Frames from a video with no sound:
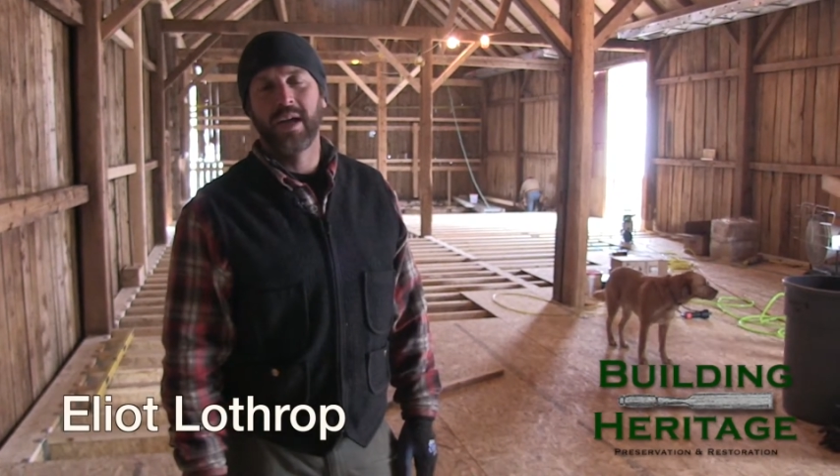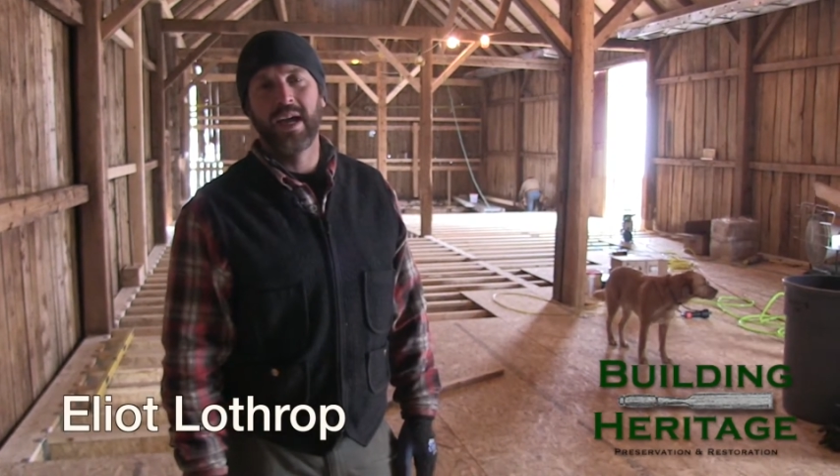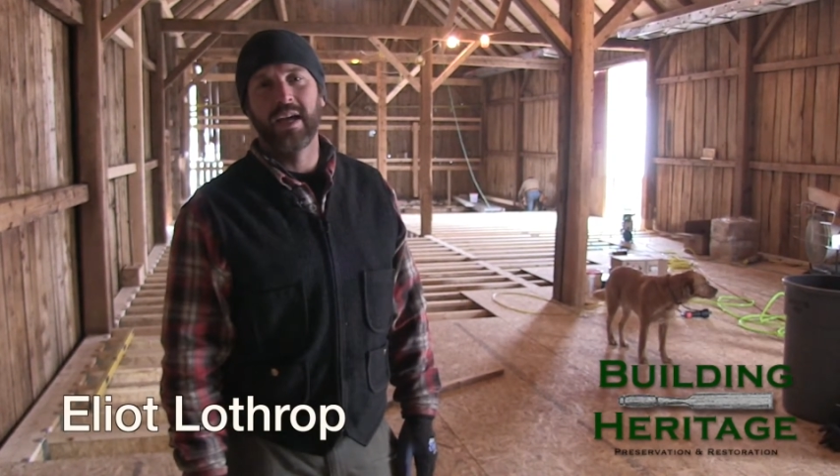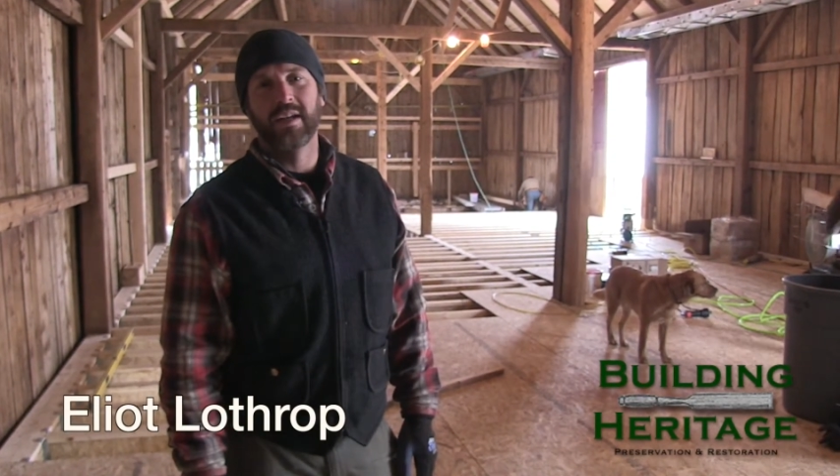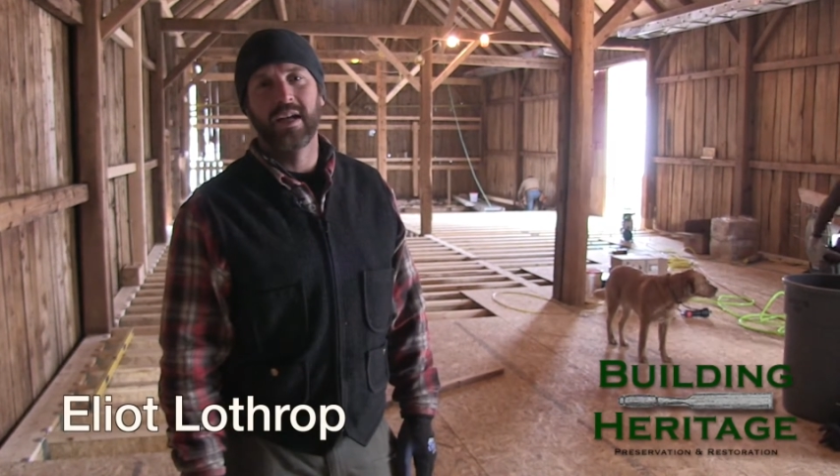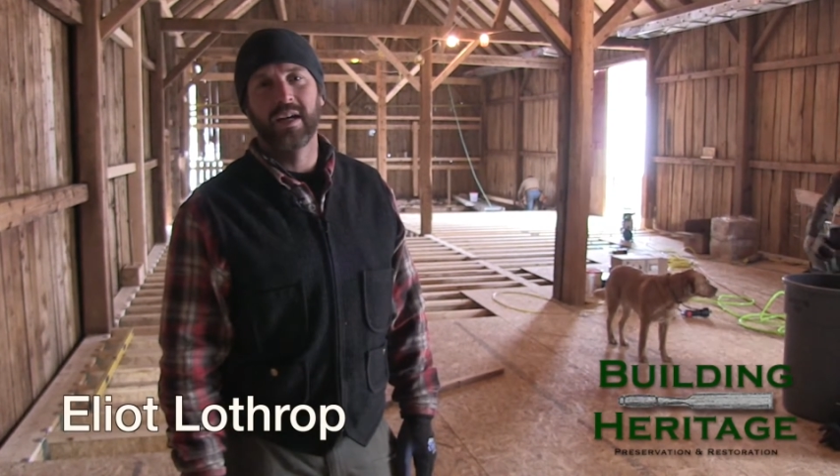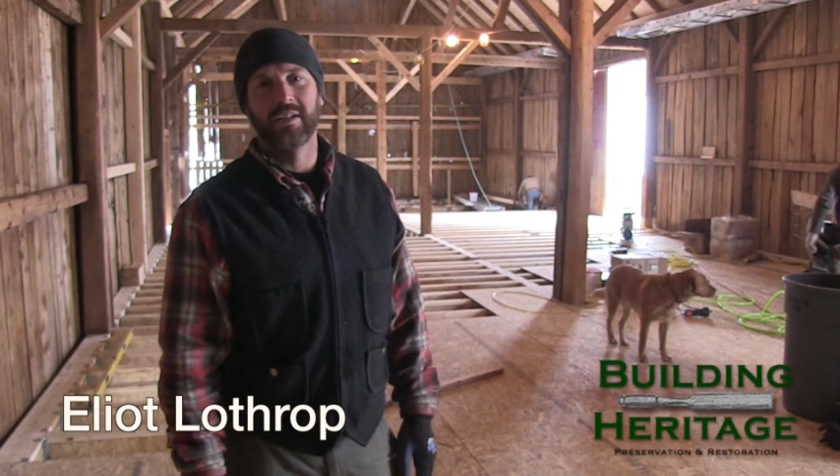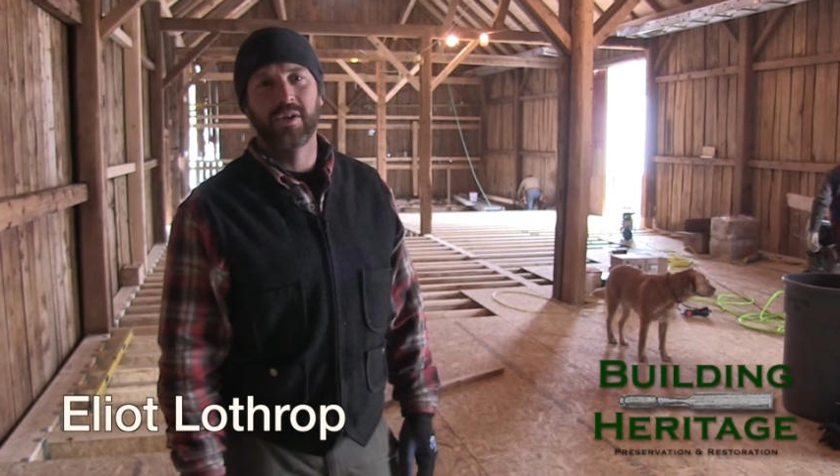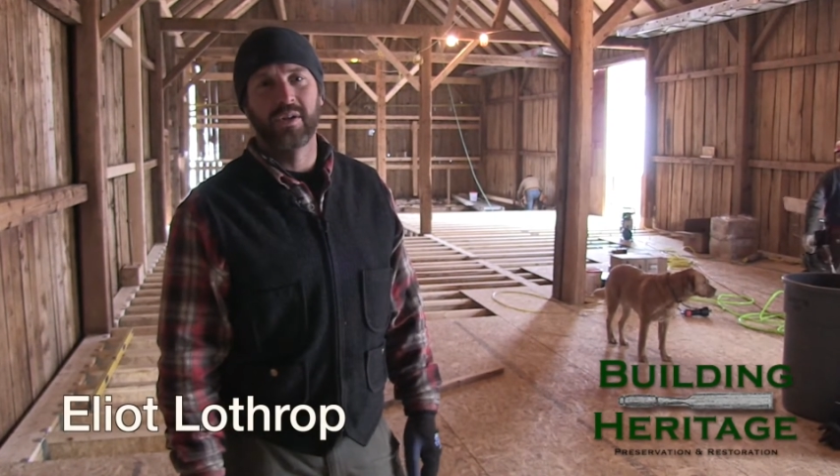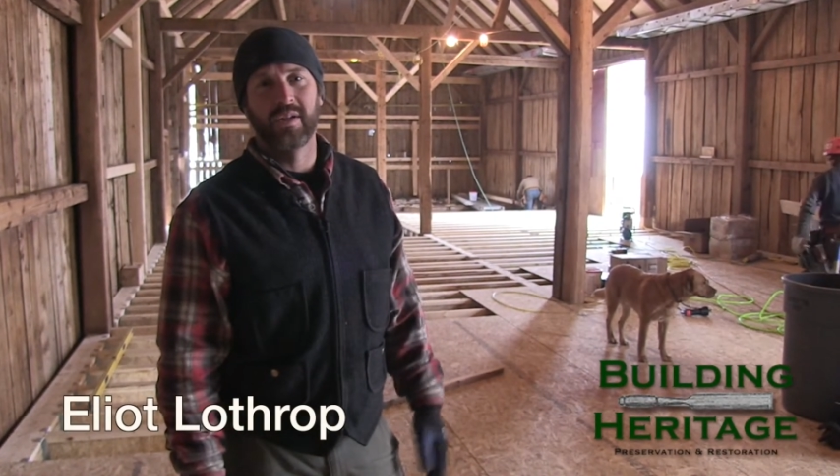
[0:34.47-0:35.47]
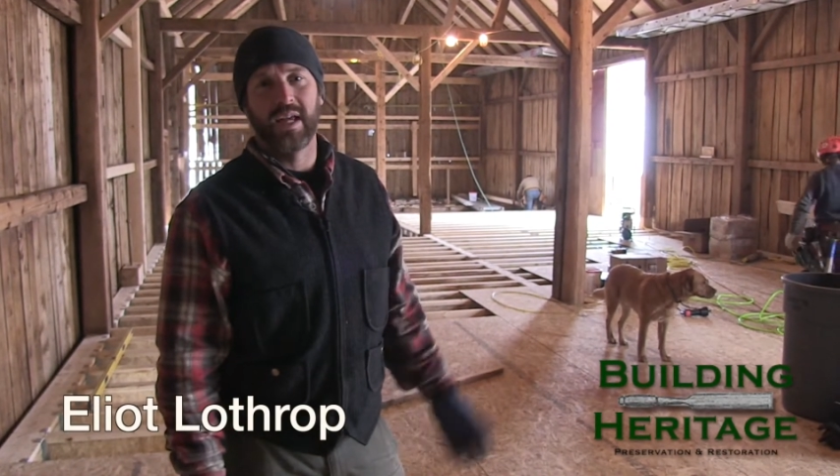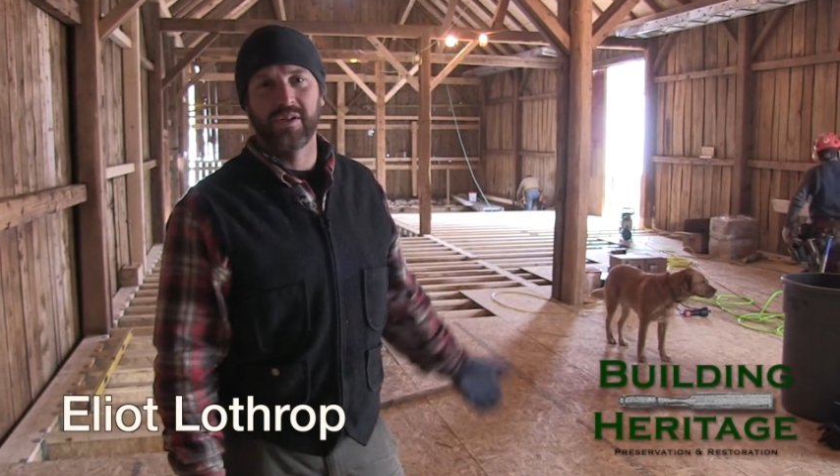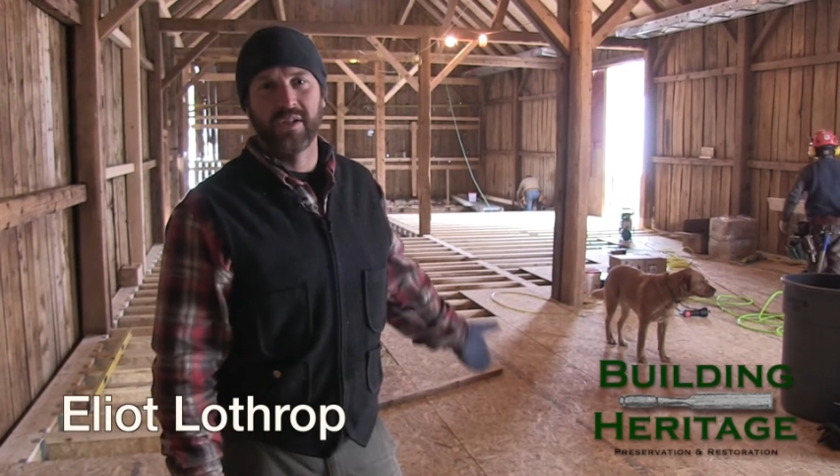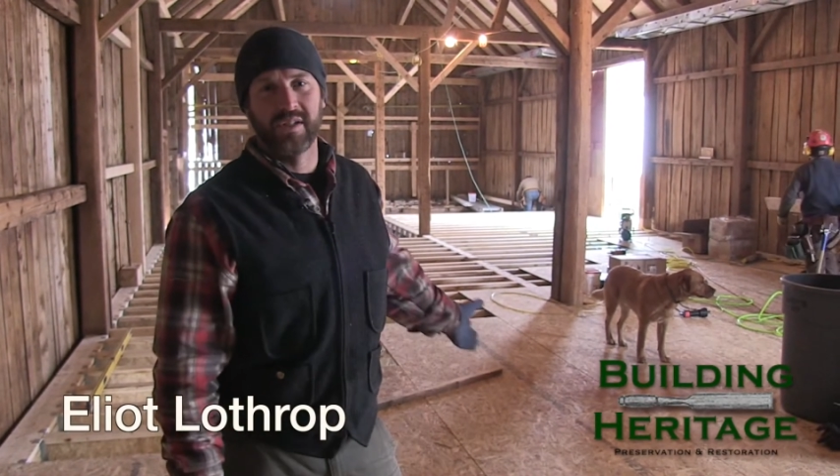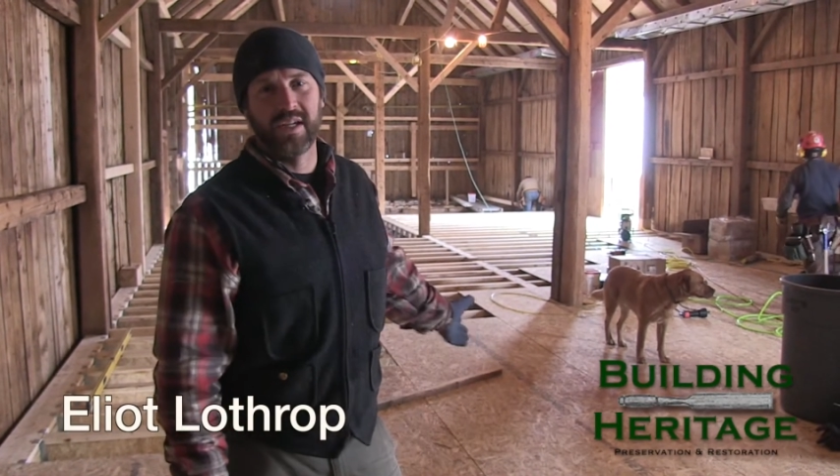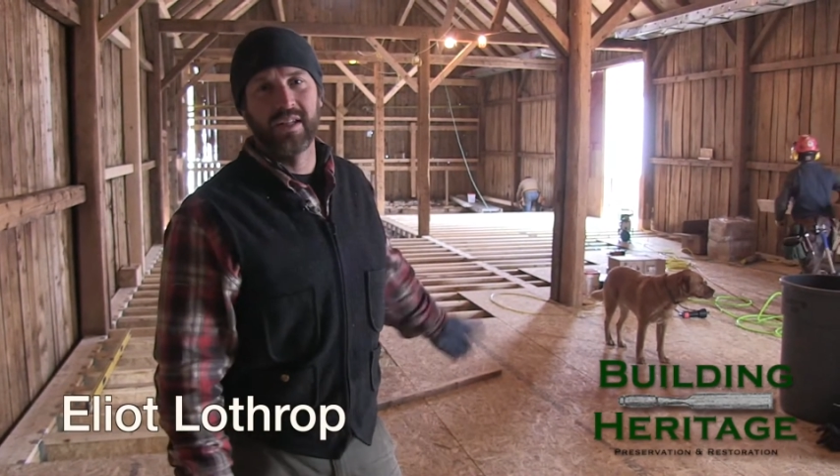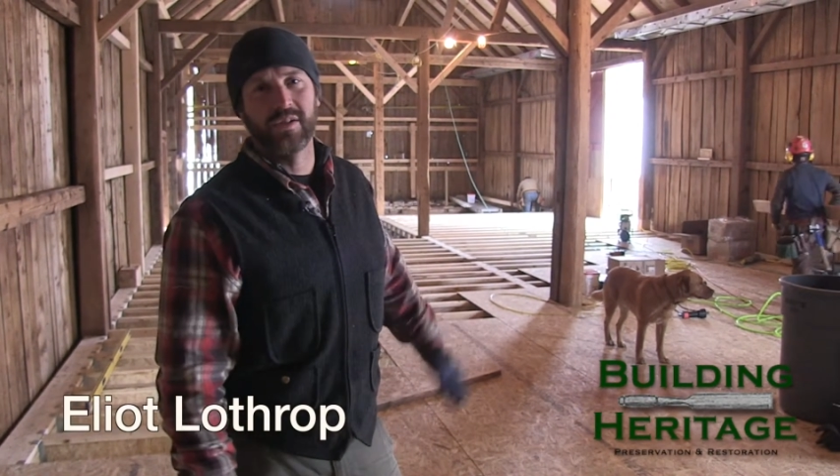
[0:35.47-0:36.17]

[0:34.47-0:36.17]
And uh, you, as you can see,